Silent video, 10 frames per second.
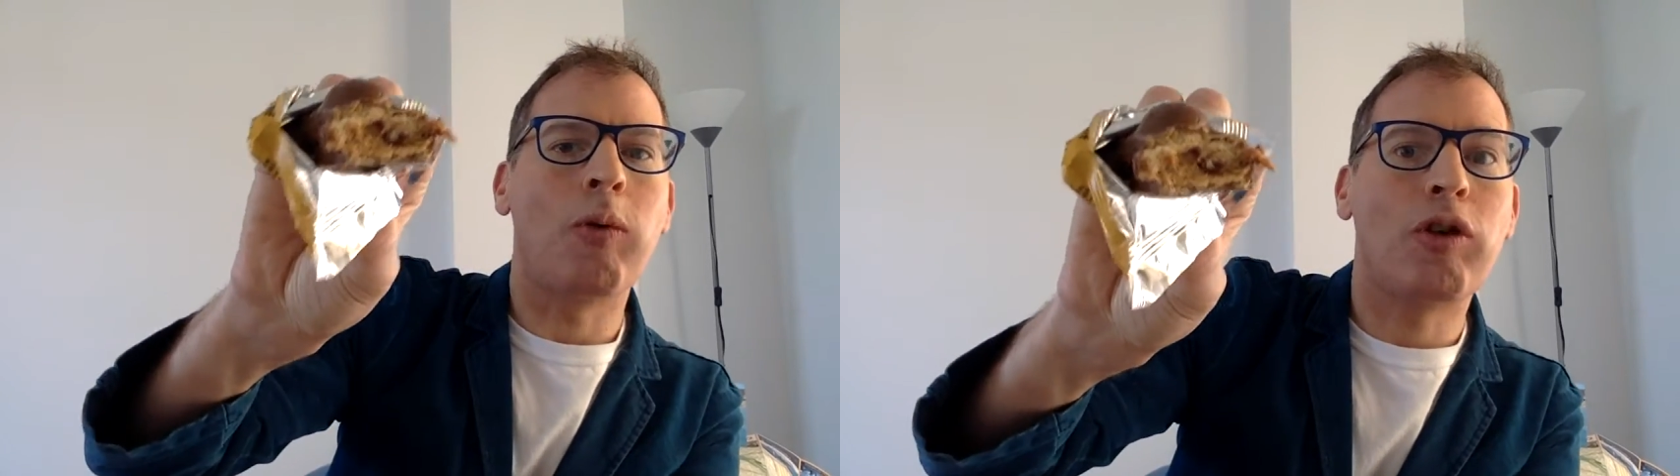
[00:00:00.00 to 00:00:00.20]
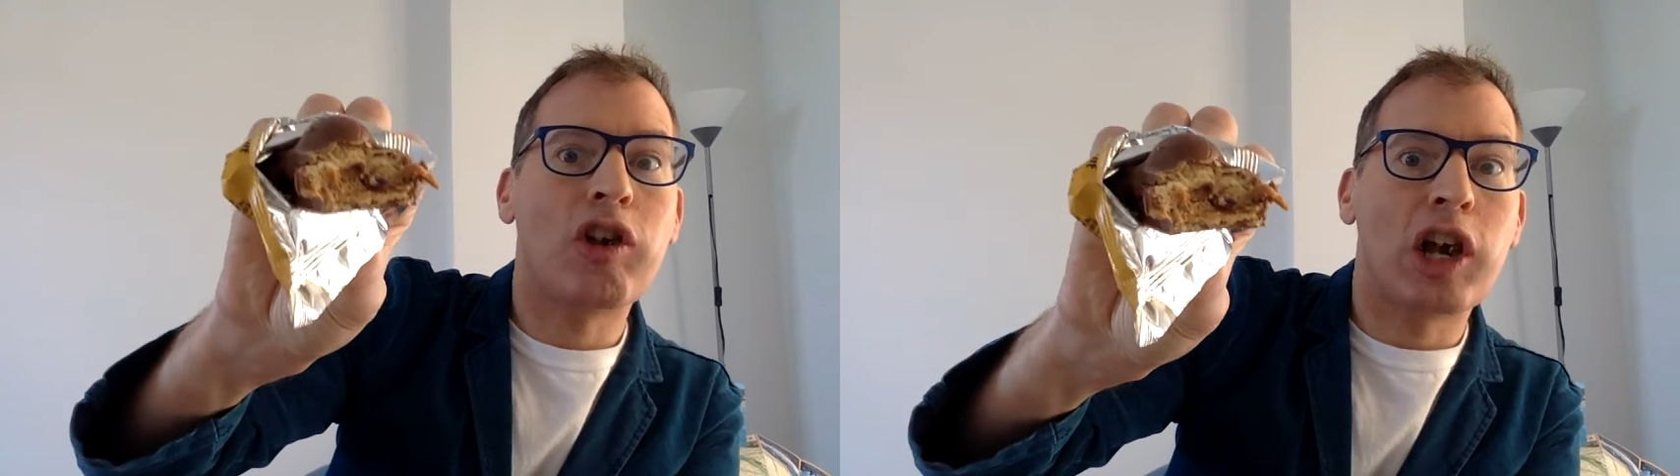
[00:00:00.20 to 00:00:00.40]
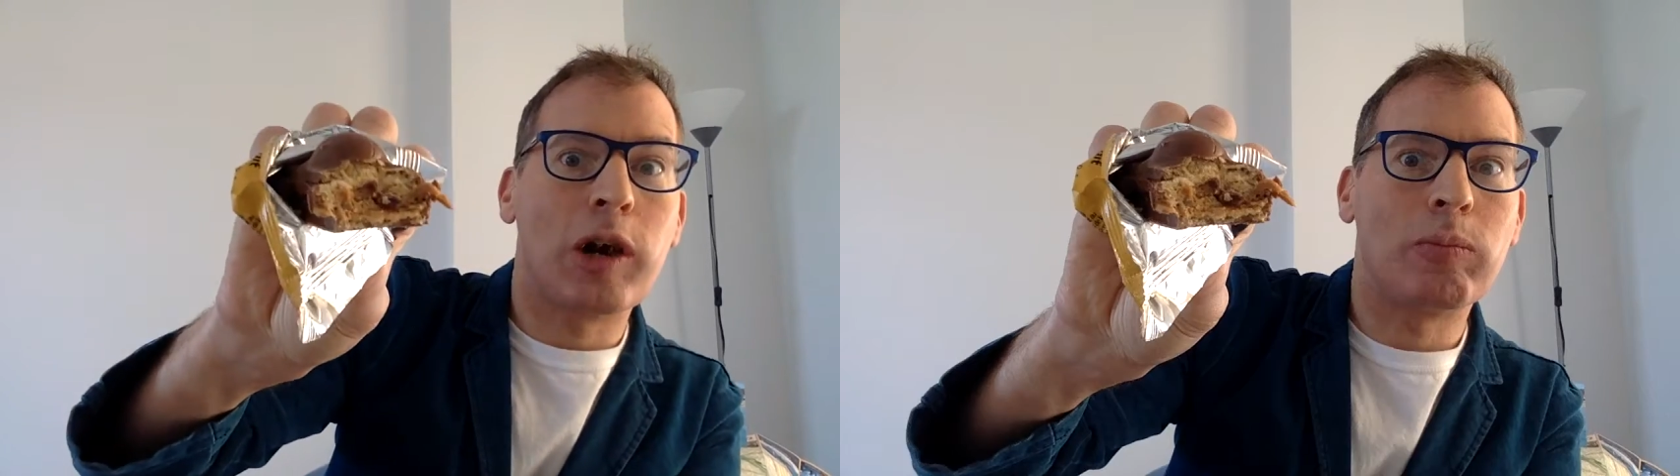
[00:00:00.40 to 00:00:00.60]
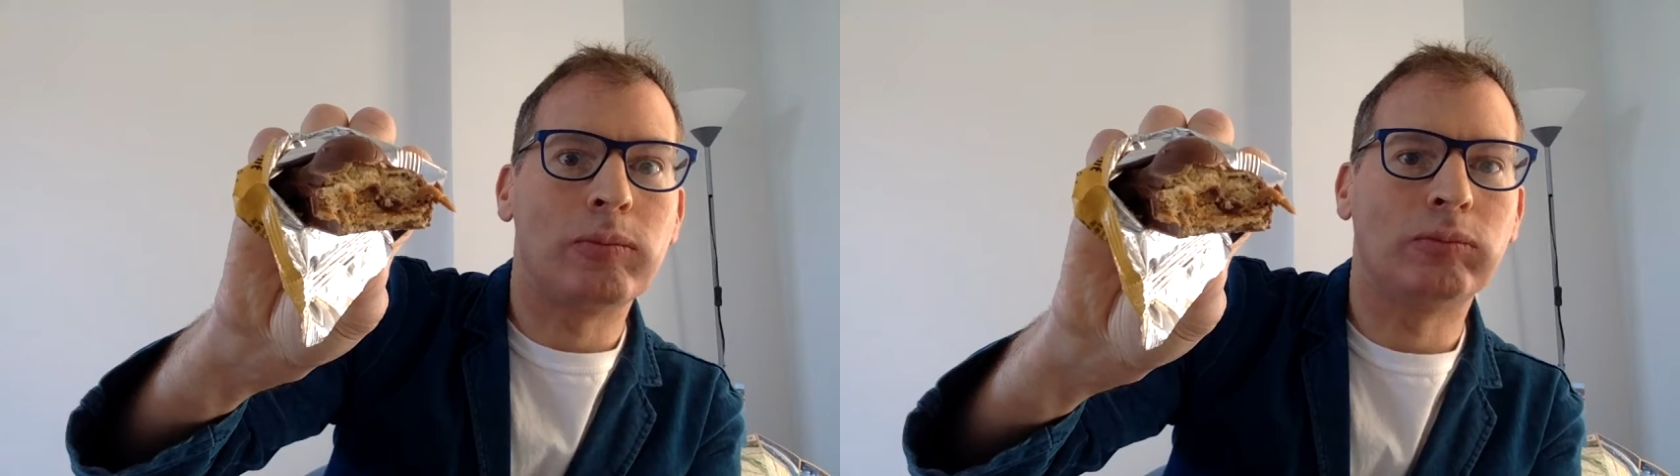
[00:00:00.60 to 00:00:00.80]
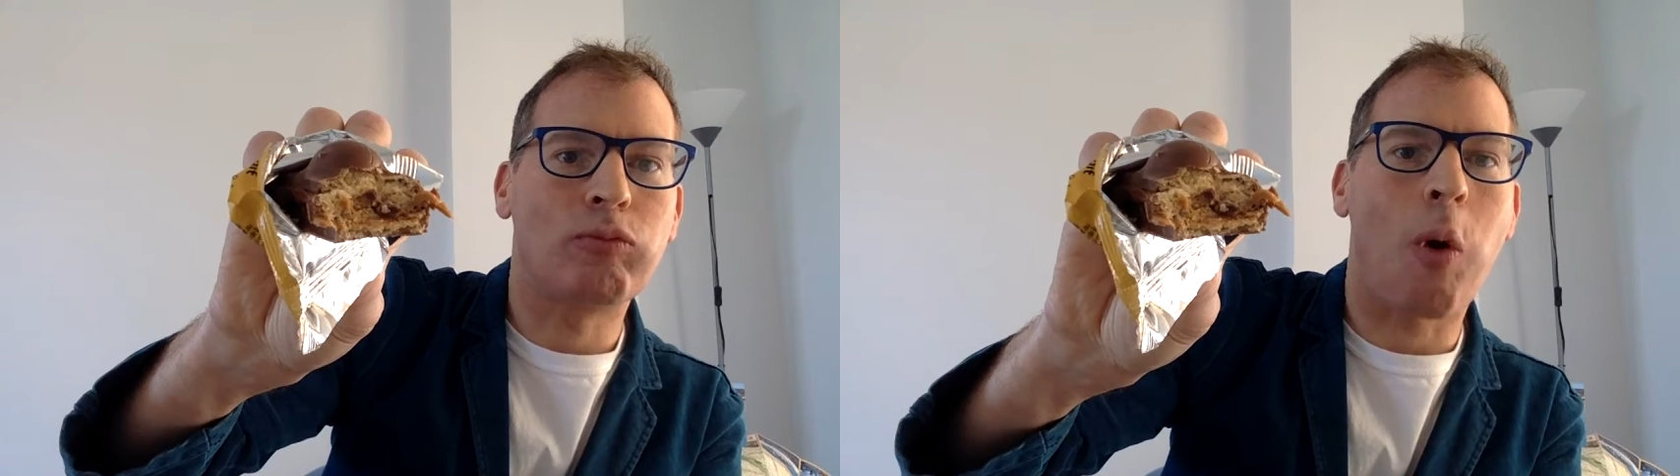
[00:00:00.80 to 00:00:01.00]
Look at that.
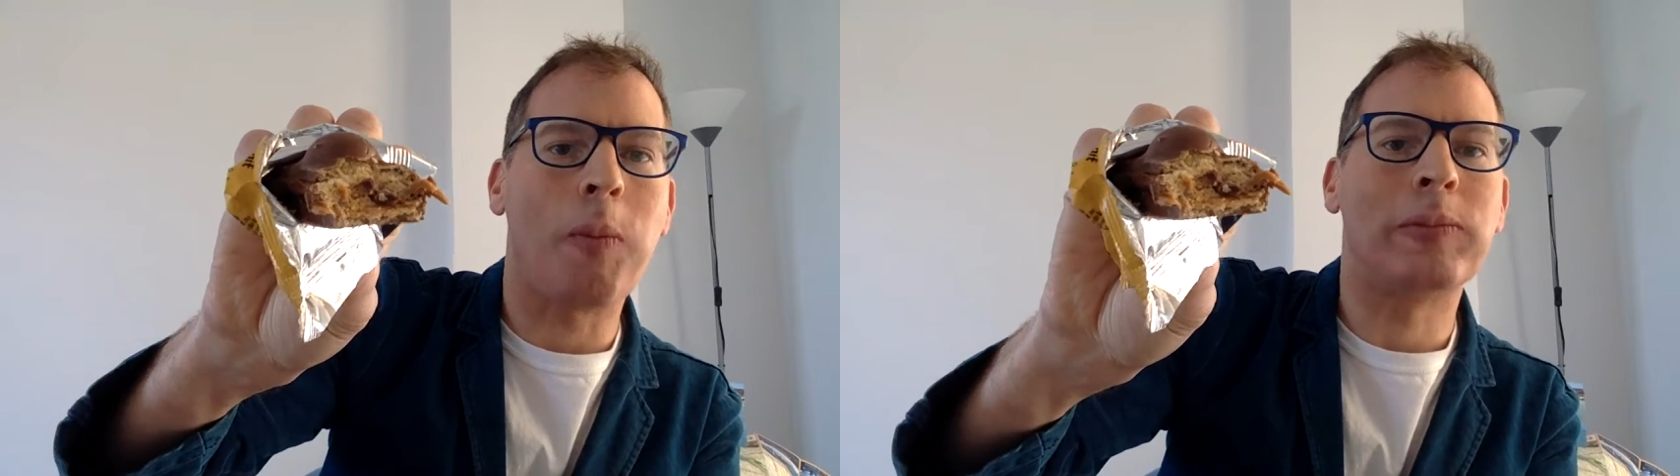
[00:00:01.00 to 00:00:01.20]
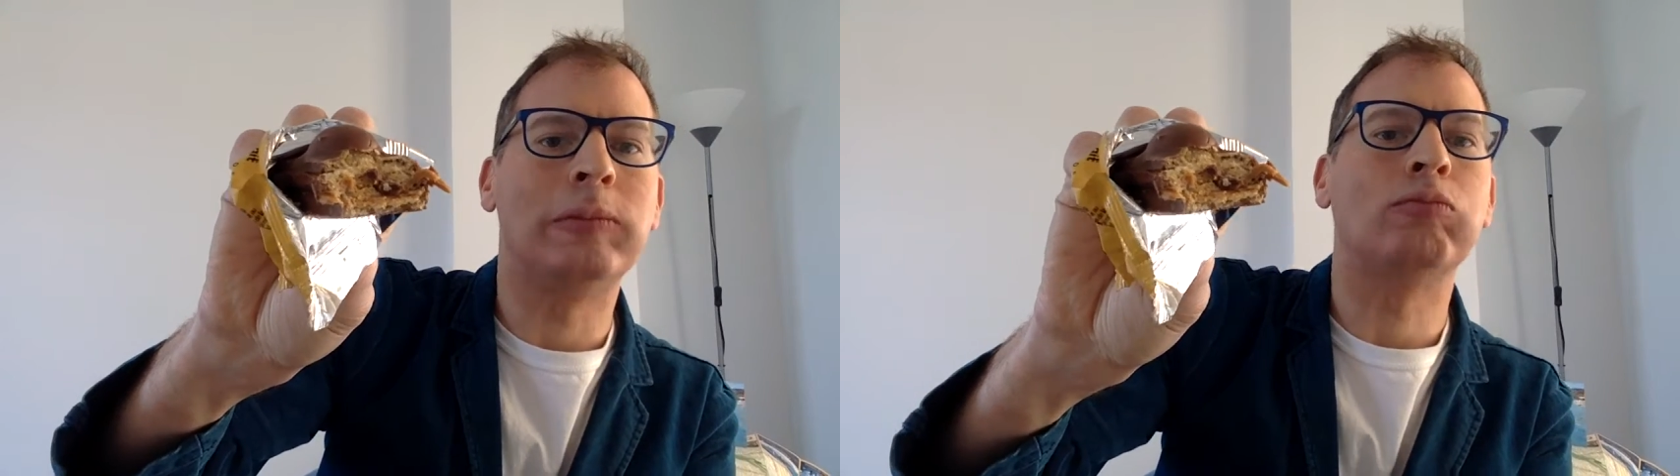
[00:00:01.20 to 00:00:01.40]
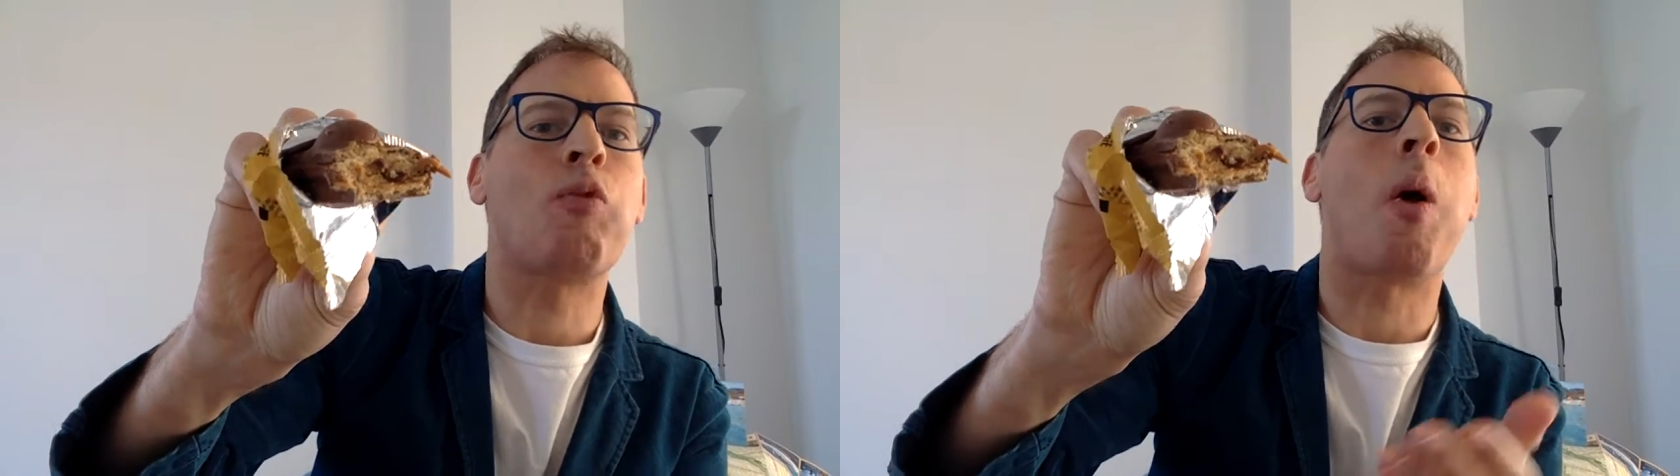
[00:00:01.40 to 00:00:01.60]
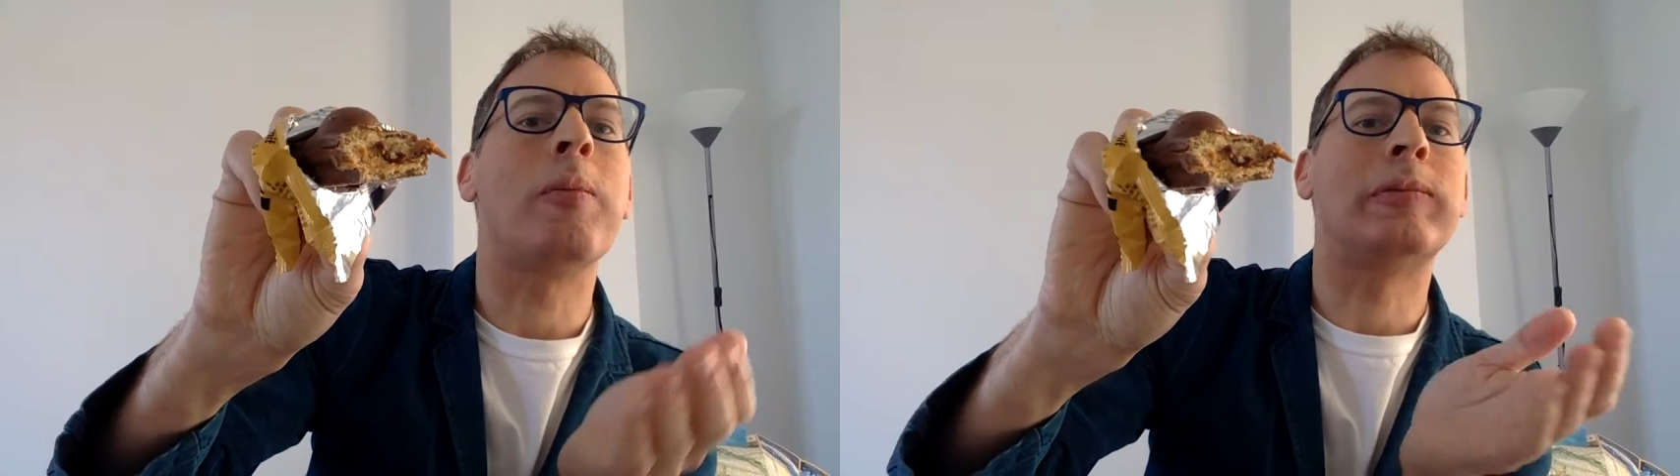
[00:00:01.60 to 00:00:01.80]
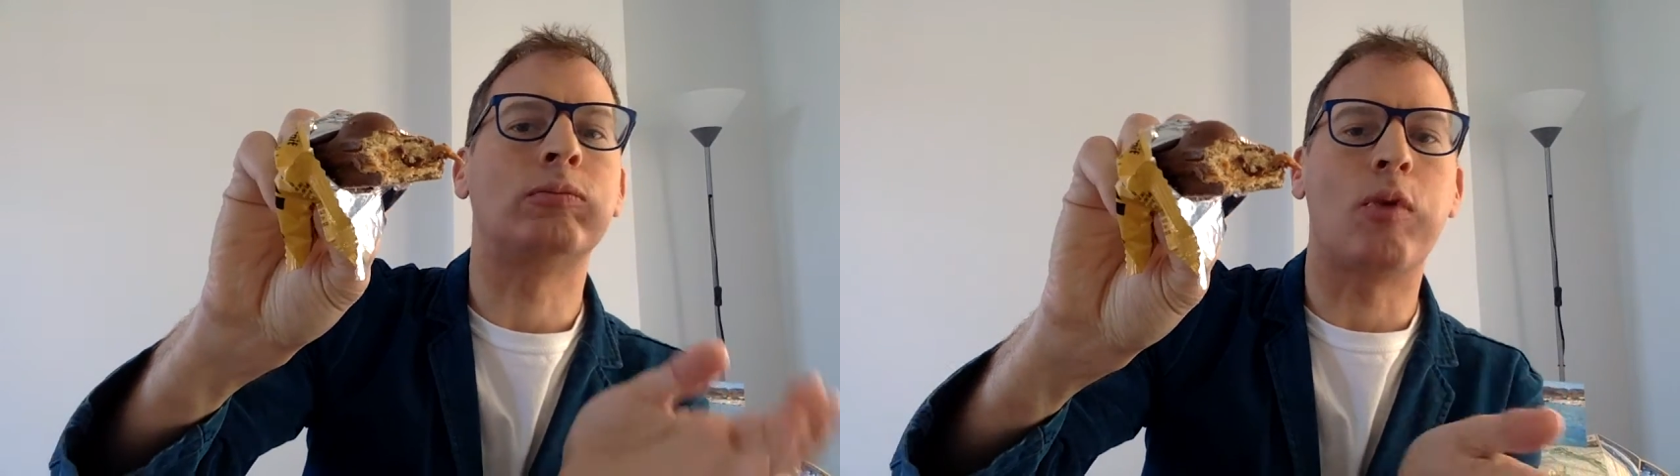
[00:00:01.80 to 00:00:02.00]

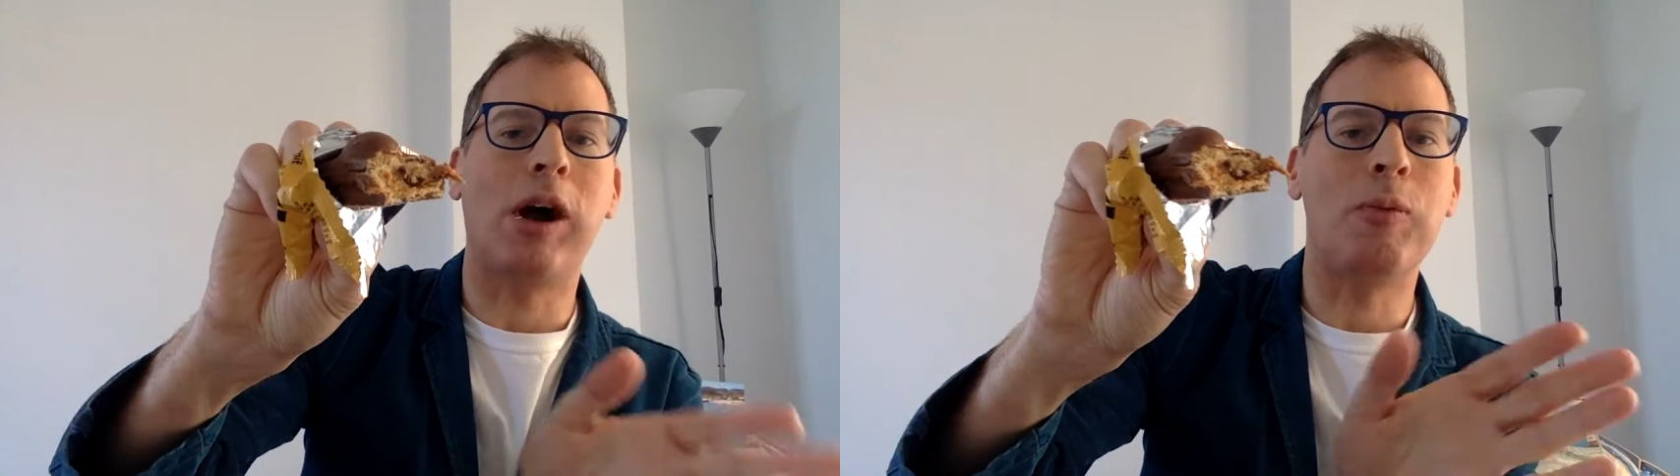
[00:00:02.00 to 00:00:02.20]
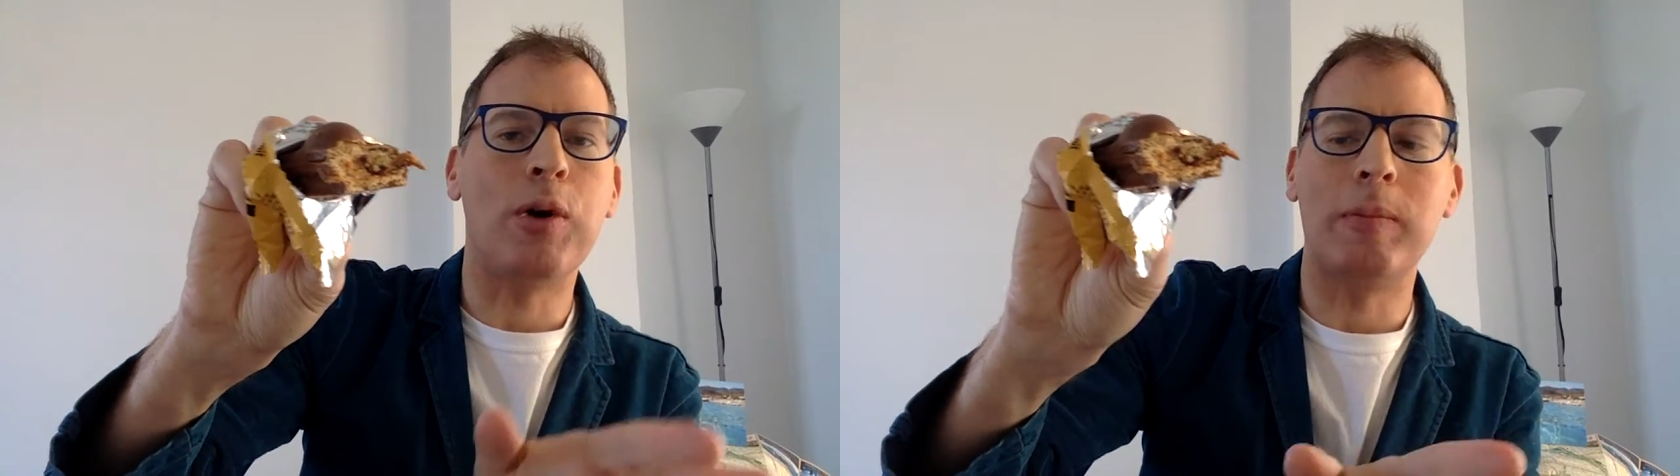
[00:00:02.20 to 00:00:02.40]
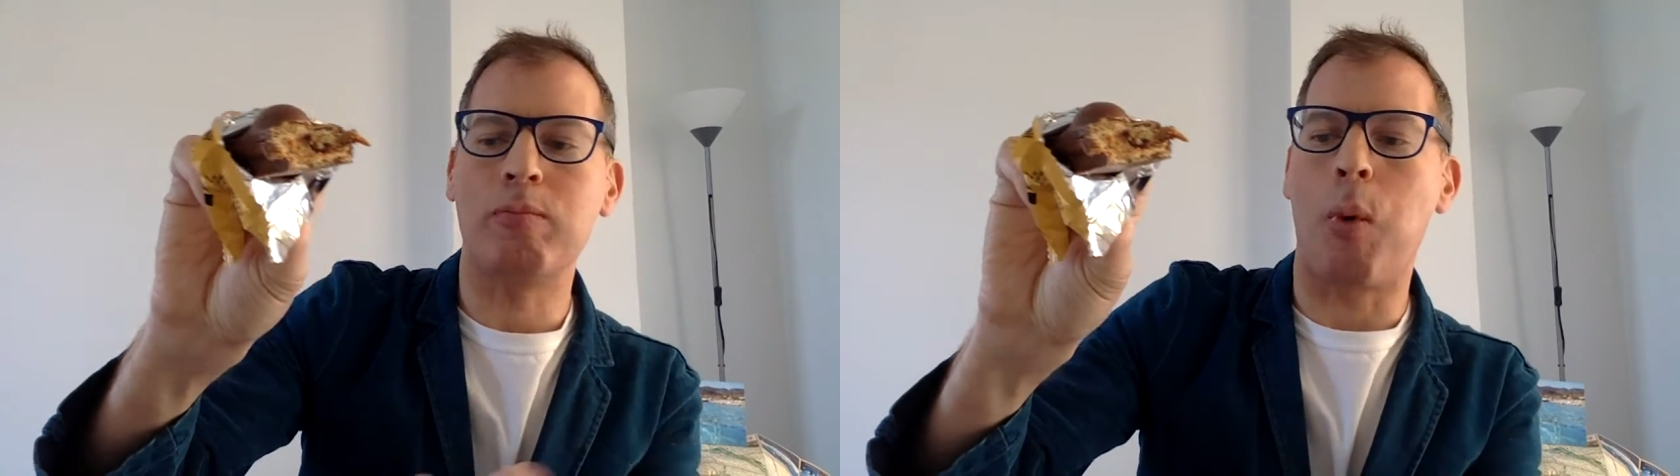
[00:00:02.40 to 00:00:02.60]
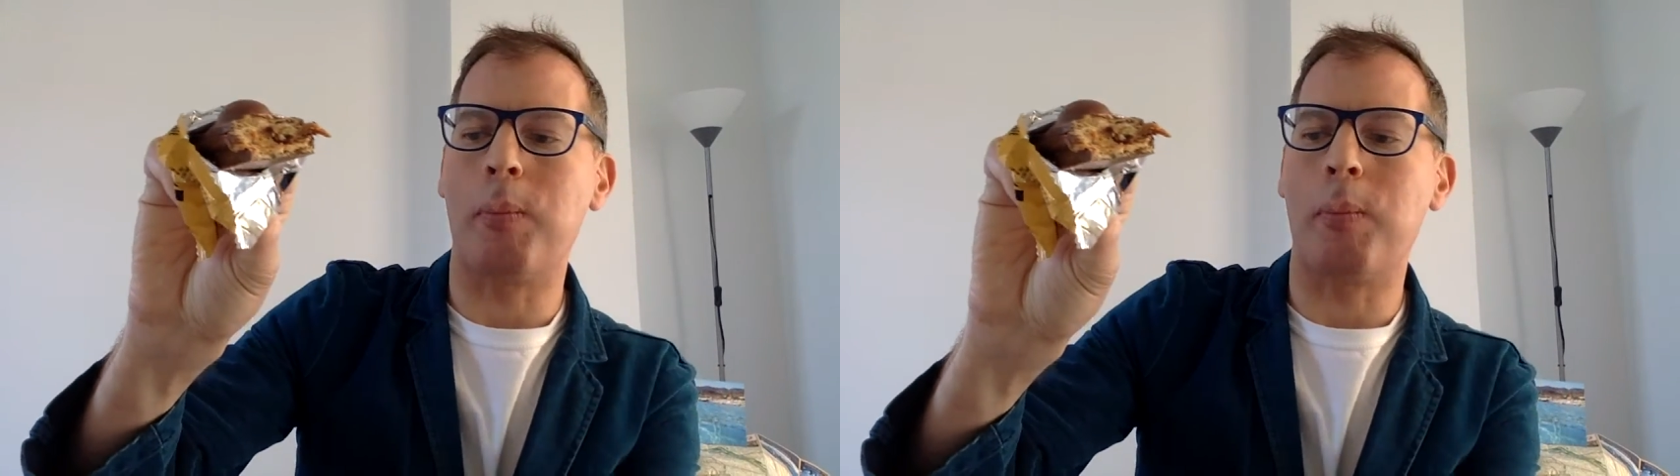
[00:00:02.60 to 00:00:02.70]
I want.